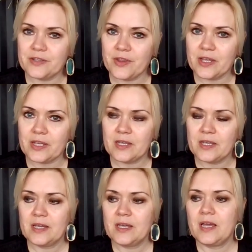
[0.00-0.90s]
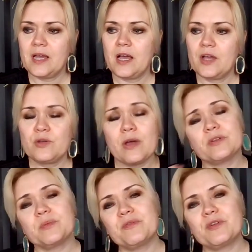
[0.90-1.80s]
another thing. You
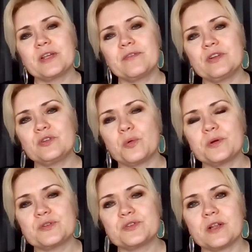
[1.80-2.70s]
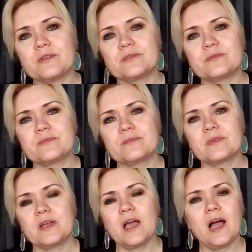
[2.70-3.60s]
have to be forgiving towards yourself.
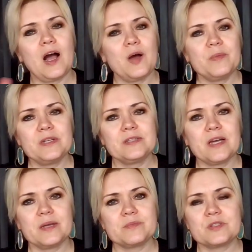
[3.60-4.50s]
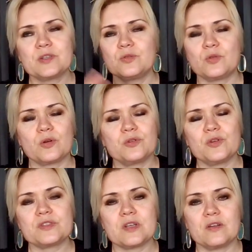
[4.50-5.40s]
How many times you talk
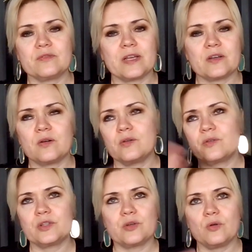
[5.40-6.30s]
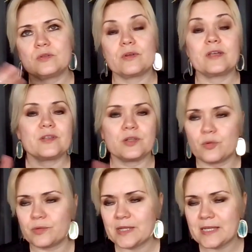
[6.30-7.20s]
to yourself like, oh,
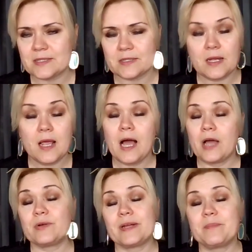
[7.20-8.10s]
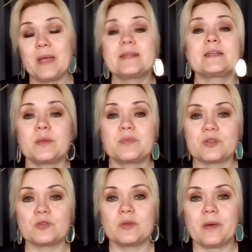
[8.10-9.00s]
and that's, I already made an
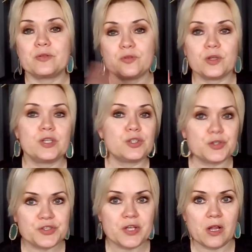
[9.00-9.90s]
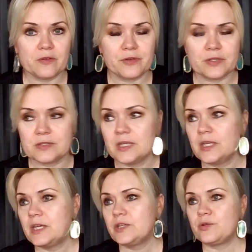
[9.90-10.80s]
episode about your inner self and
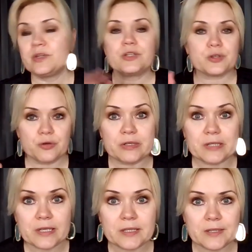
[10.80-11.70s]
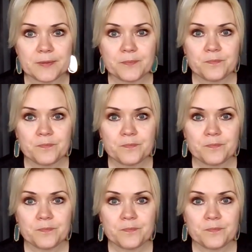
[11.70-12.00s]
your inner critic.